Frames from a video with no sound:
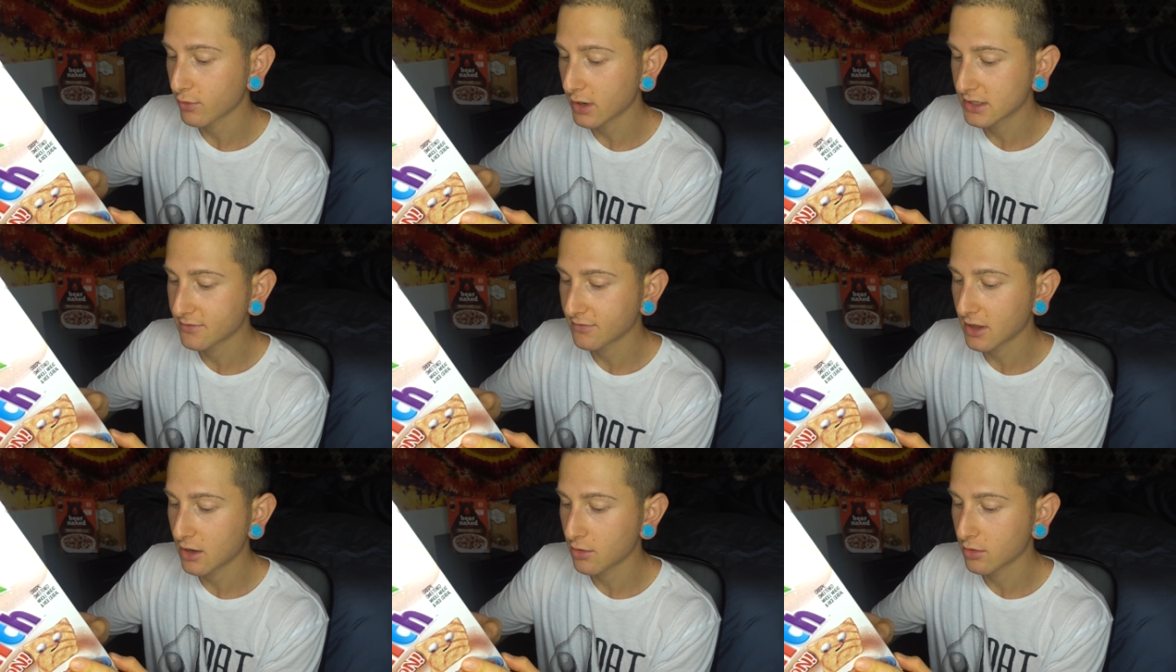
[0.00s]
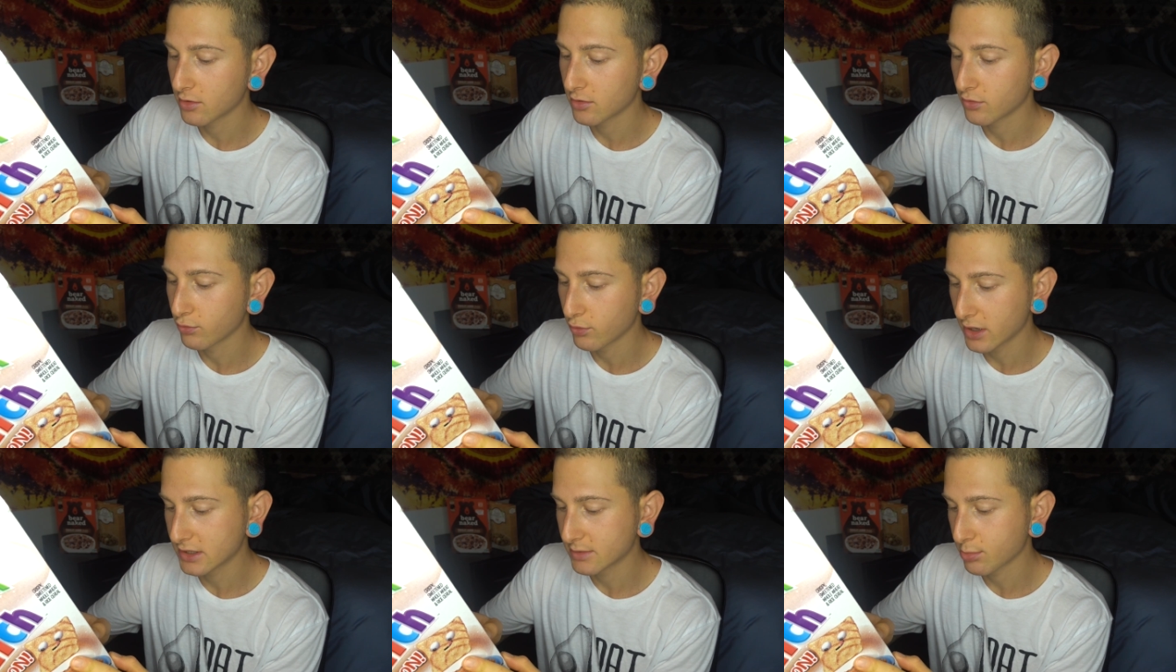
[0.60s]
rice flour,
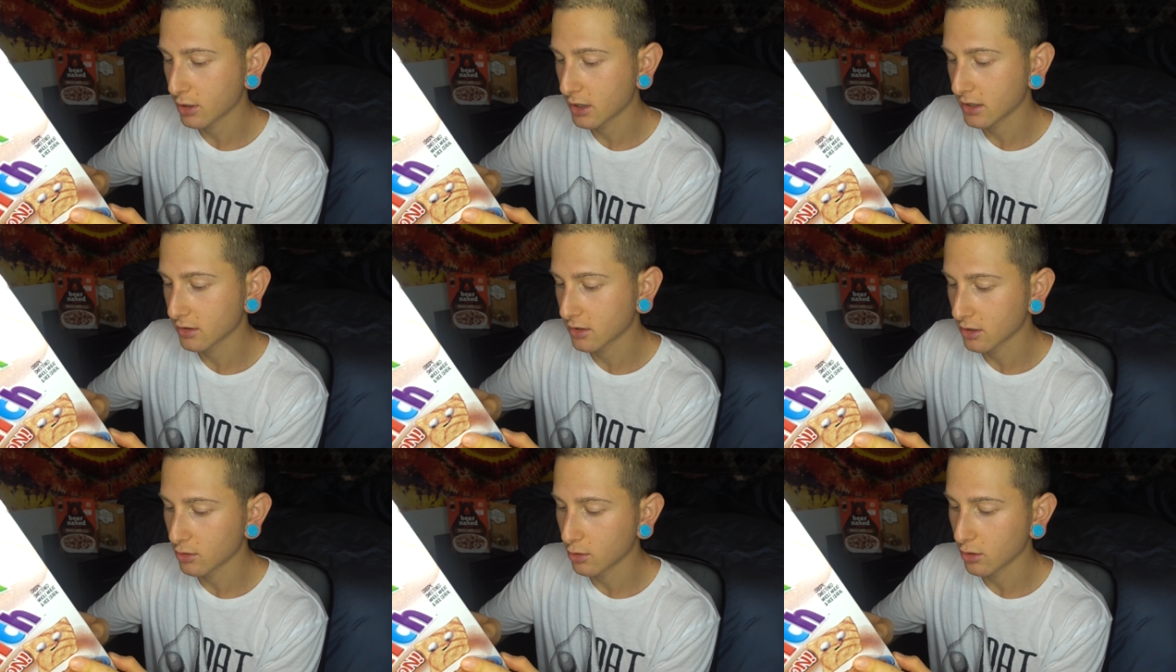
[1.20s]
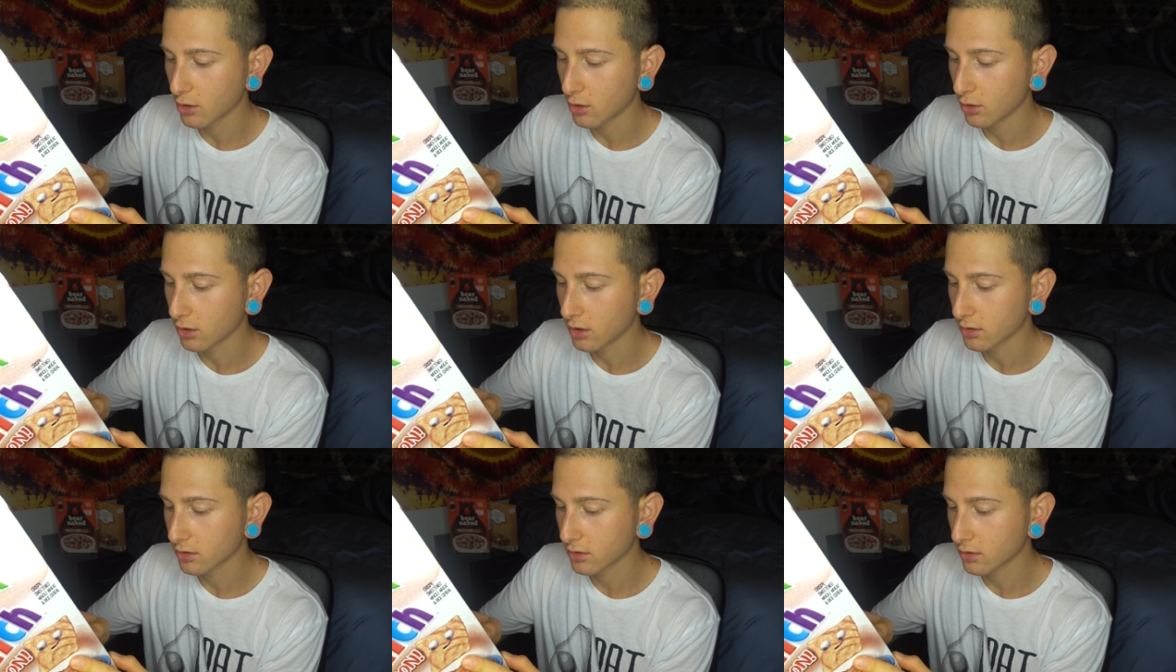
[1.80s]
rice bran,
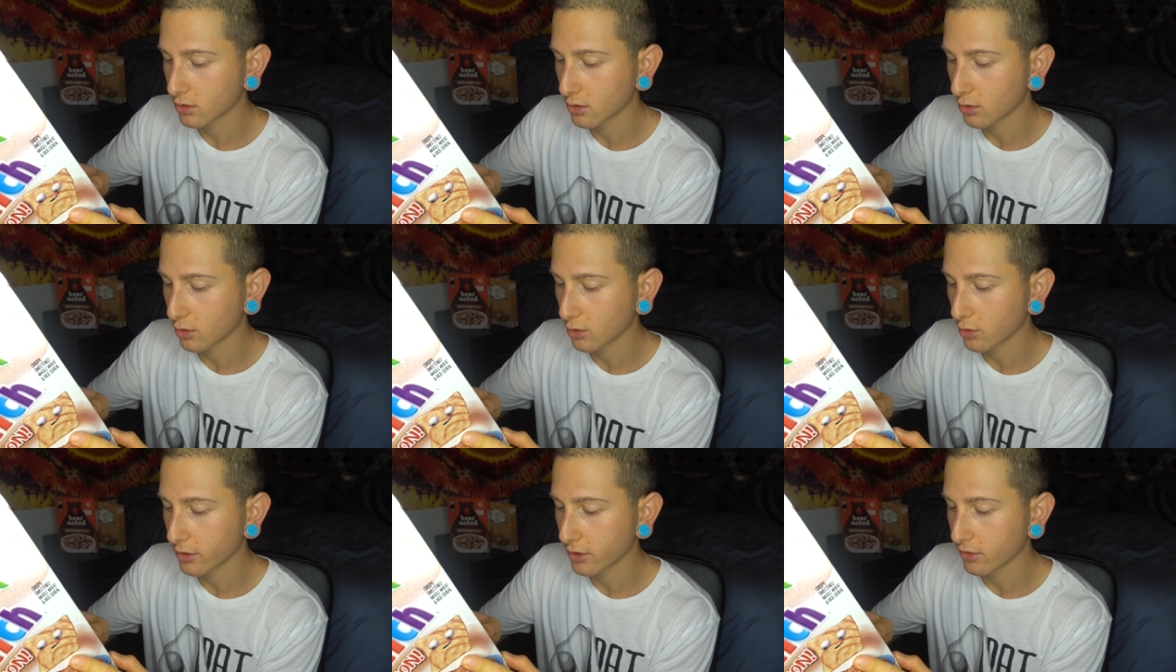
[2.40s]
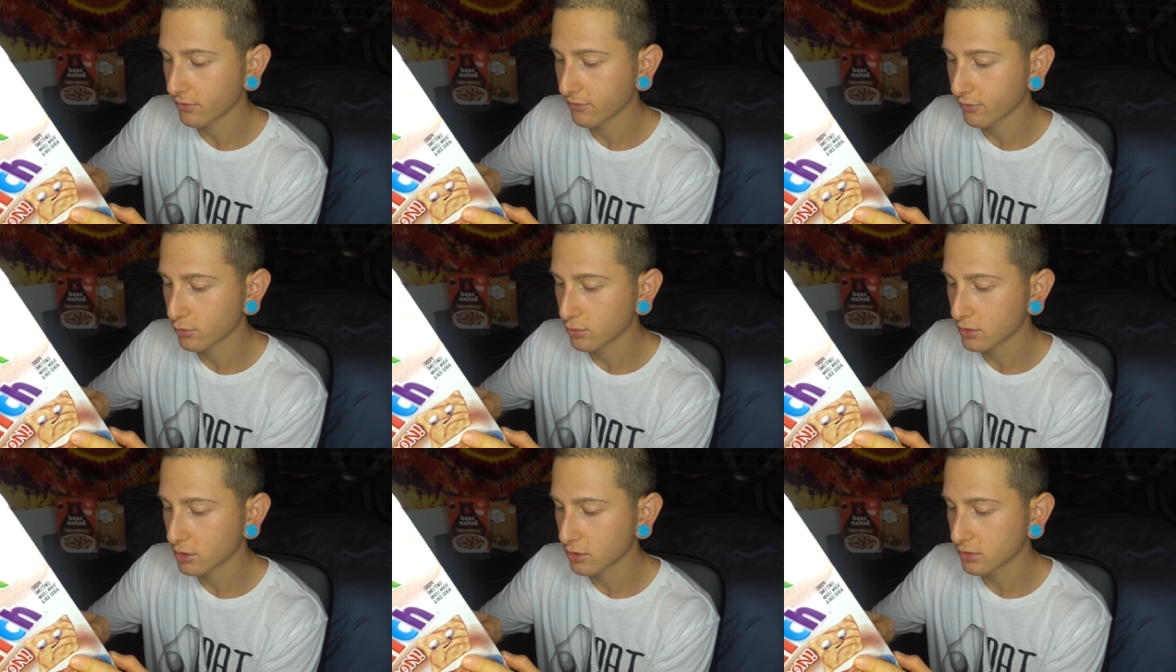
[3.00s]
canola oil,
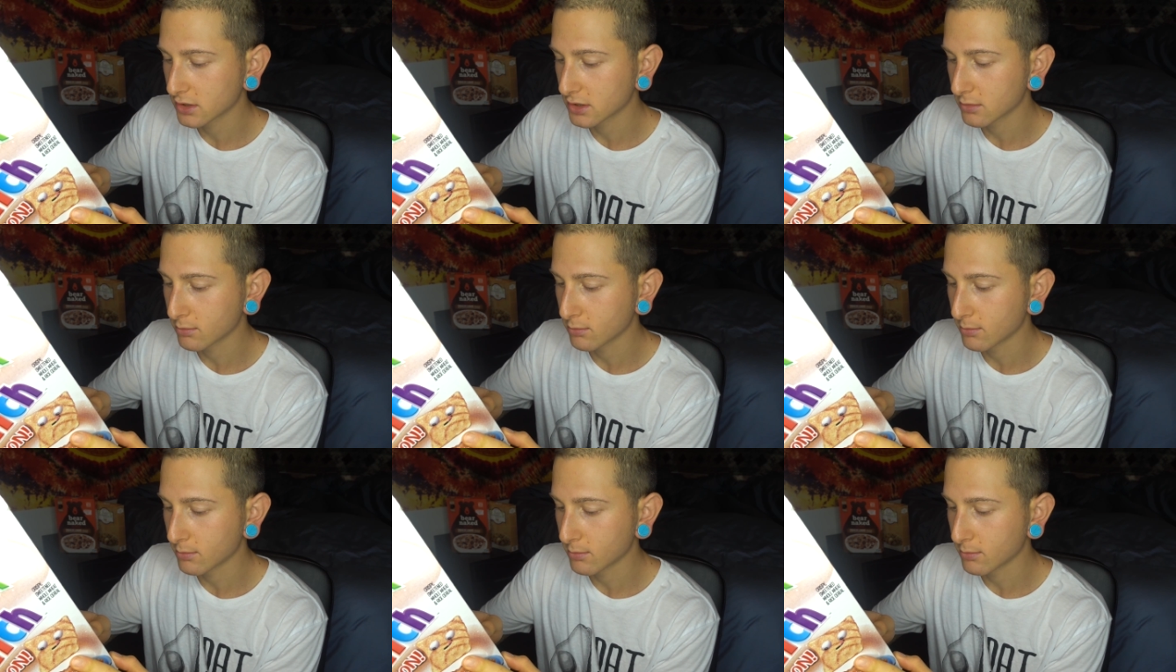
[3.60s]
fructose,